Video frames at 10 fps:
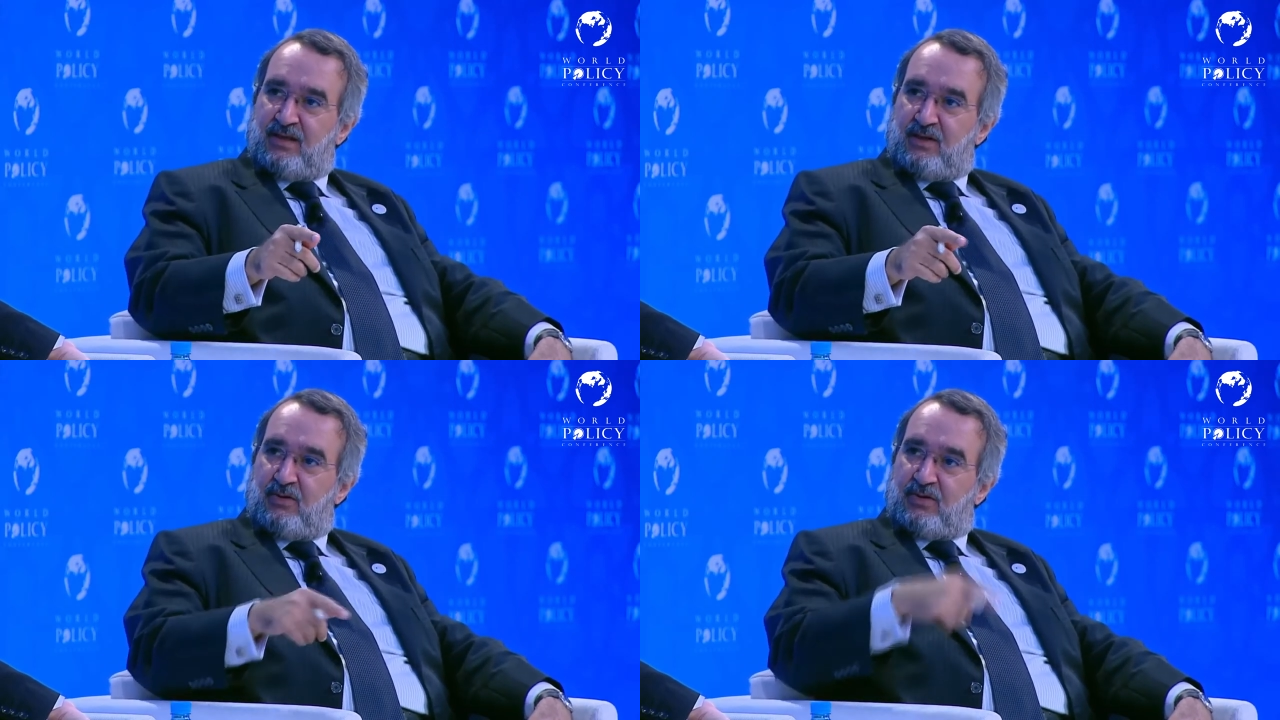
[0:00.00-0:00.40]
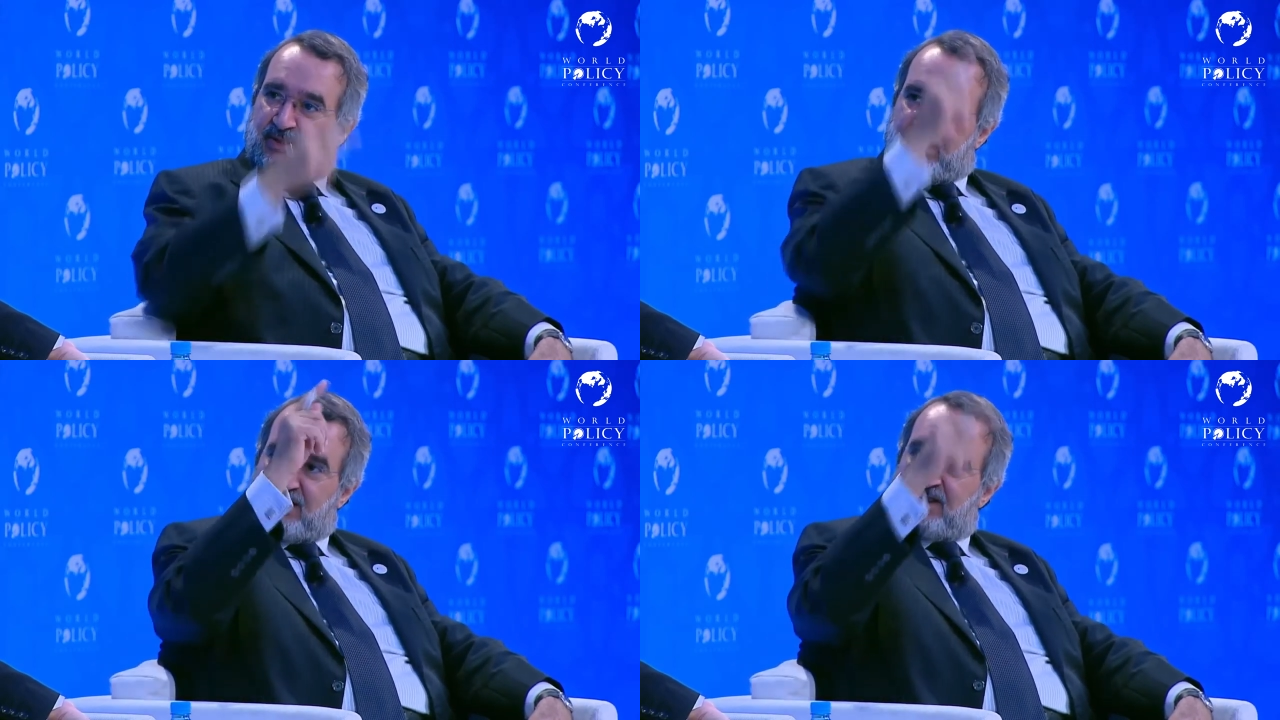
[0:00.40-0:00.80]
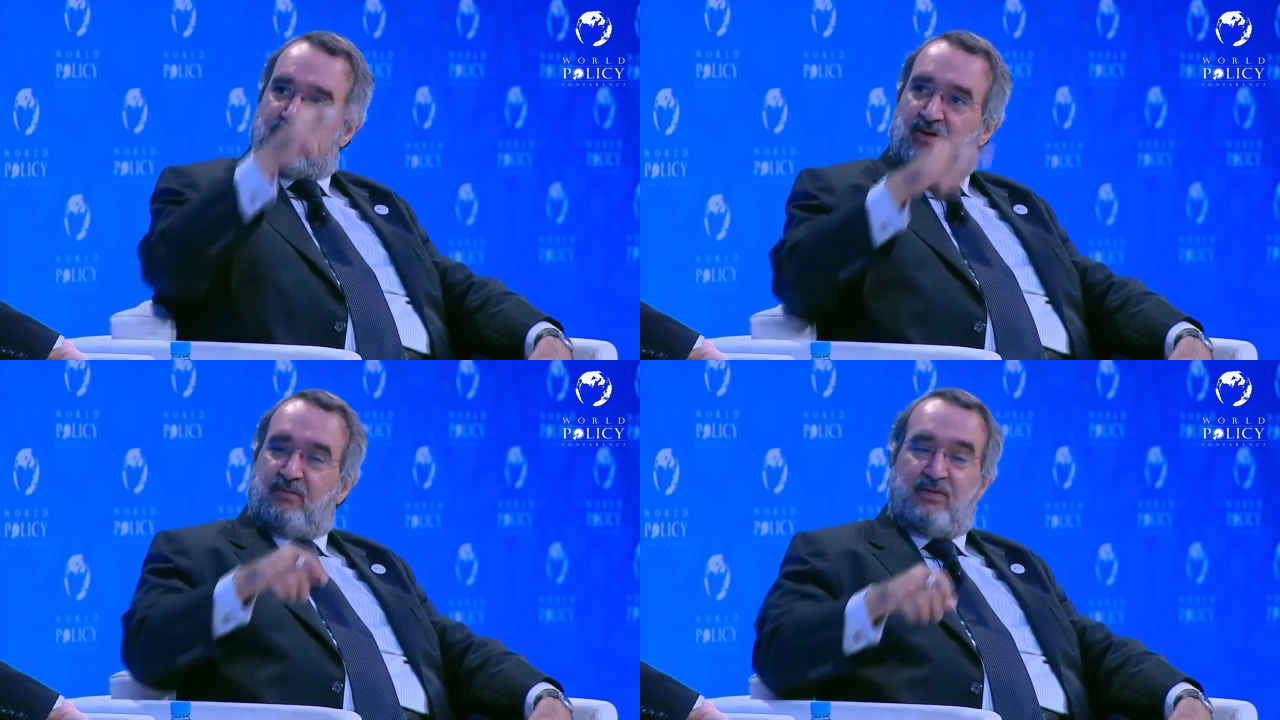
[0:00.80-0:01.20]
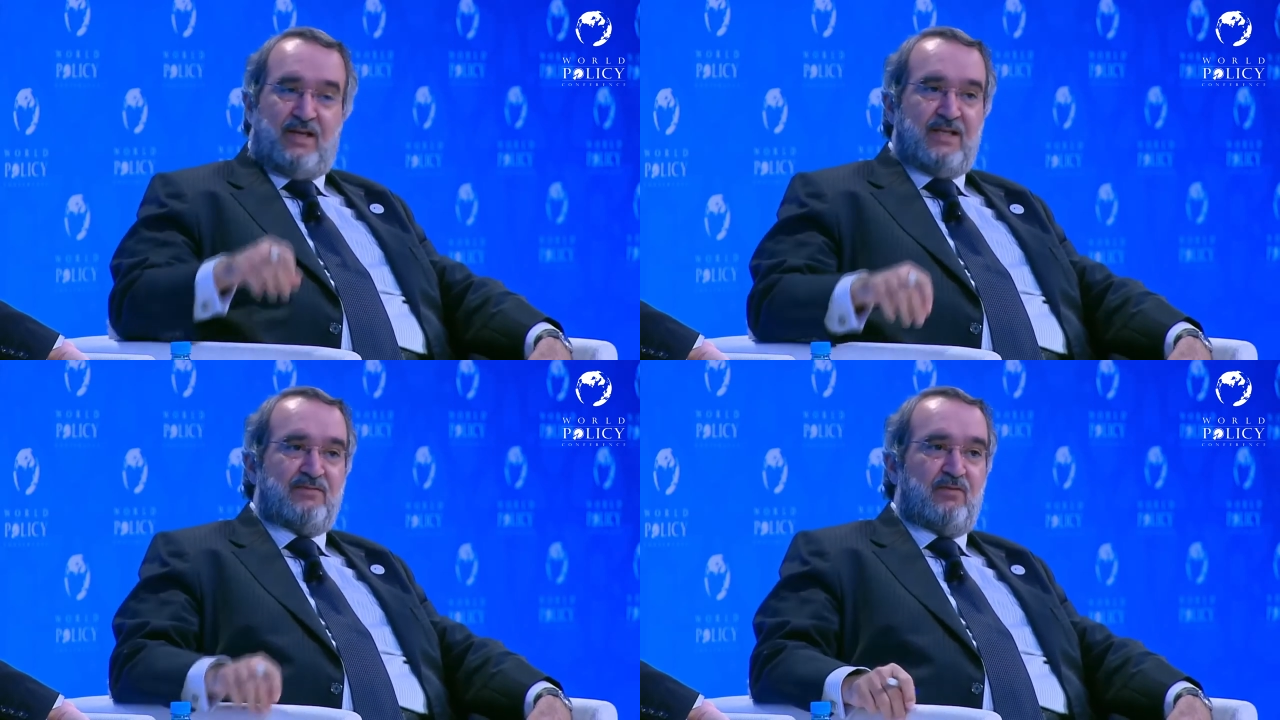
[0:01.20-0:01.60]
or the second top in the
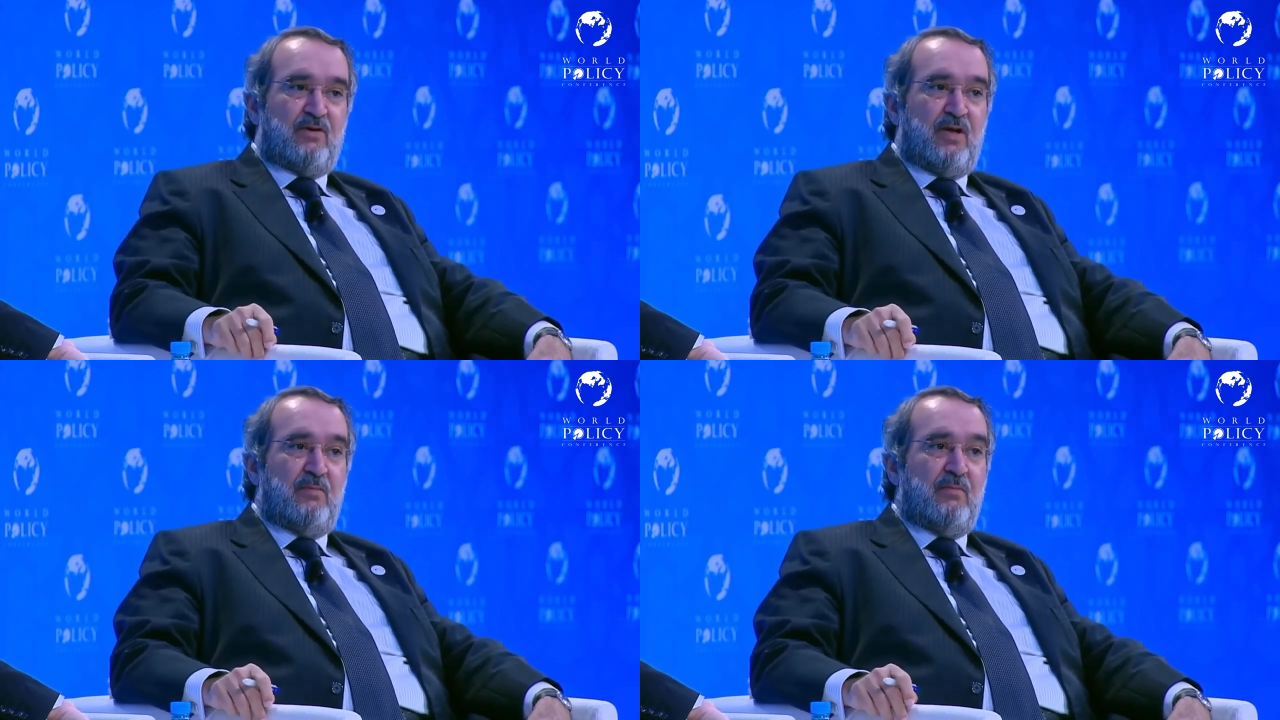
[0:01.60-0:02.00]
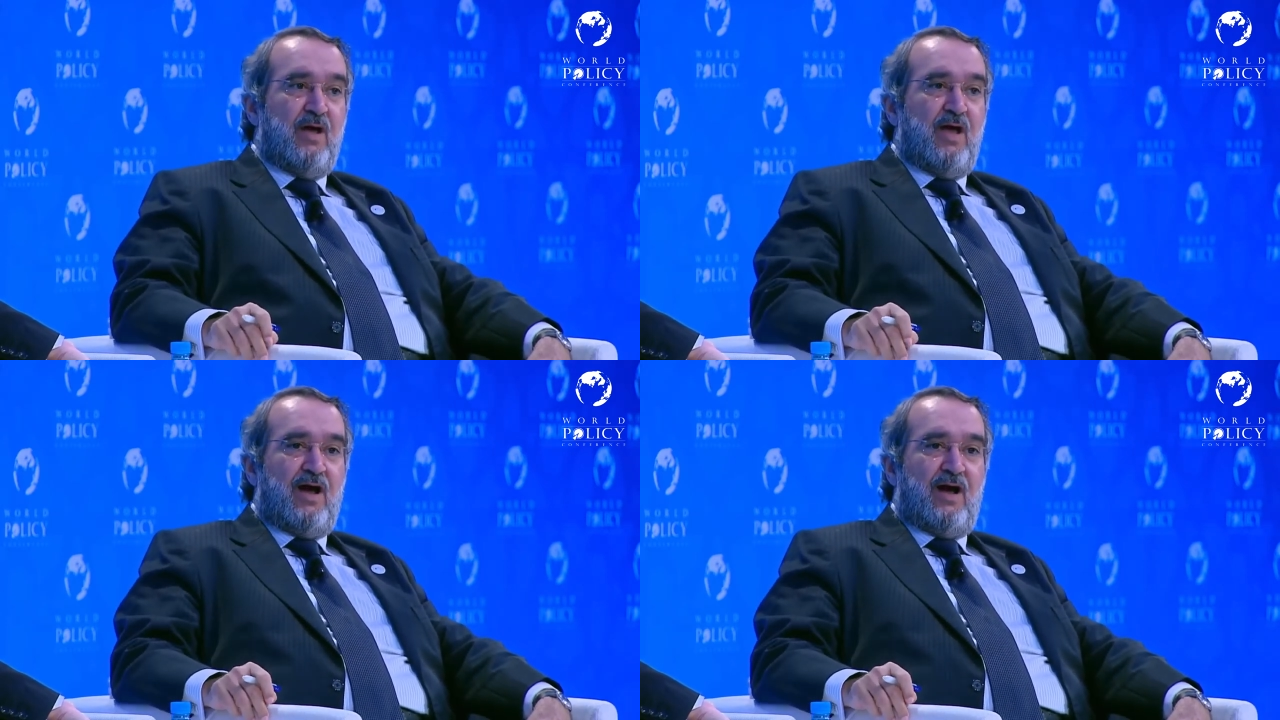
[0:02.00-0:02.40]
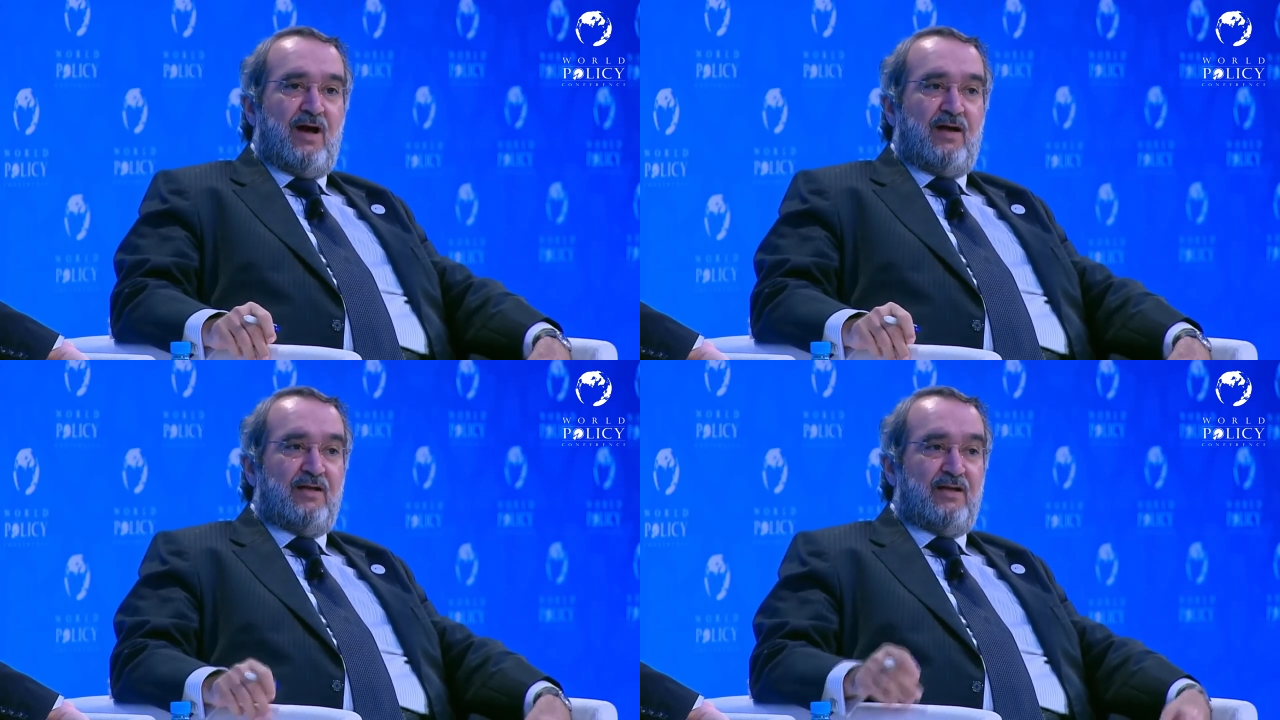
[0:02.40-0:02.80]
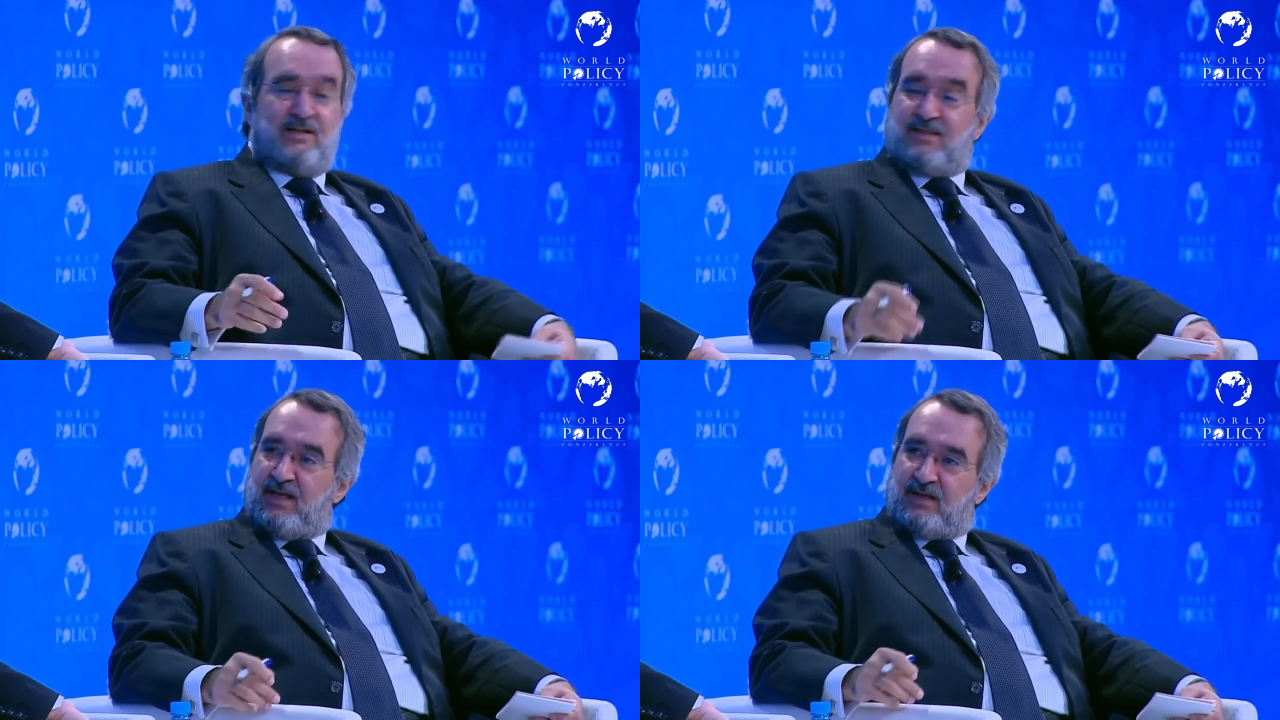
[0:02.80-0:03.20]
list for him, uh,
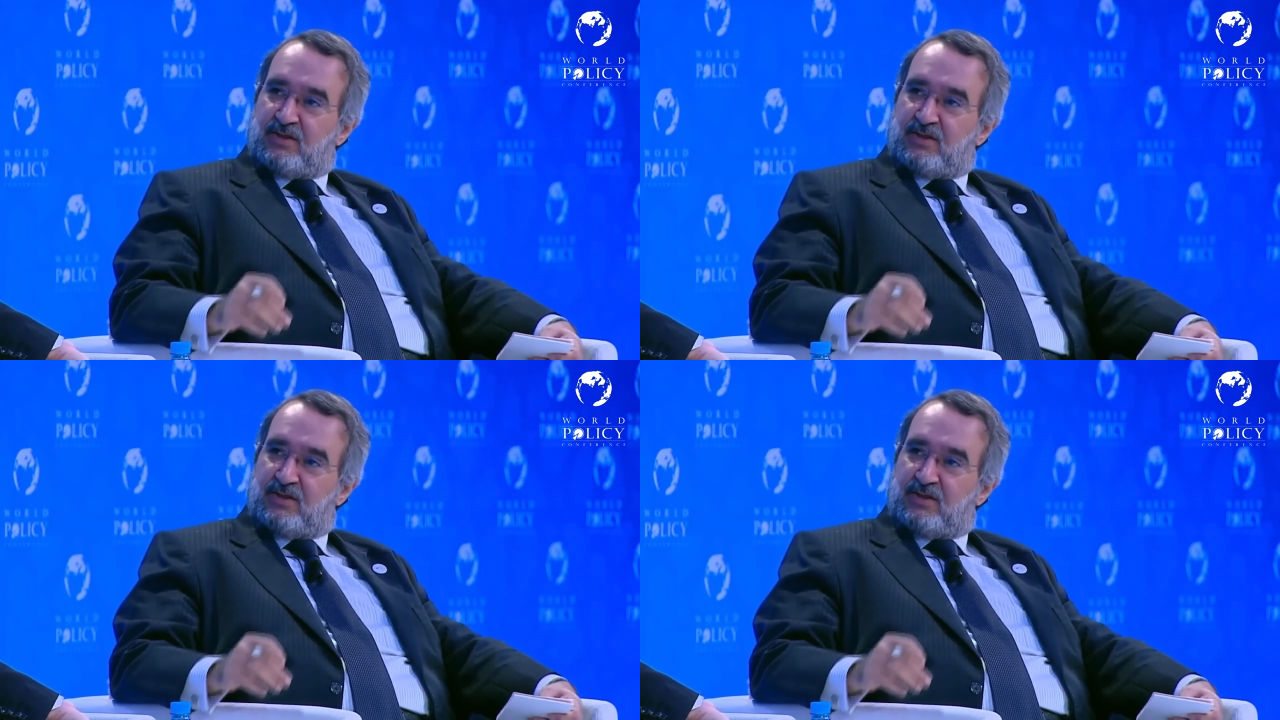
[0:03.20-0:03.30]
is there.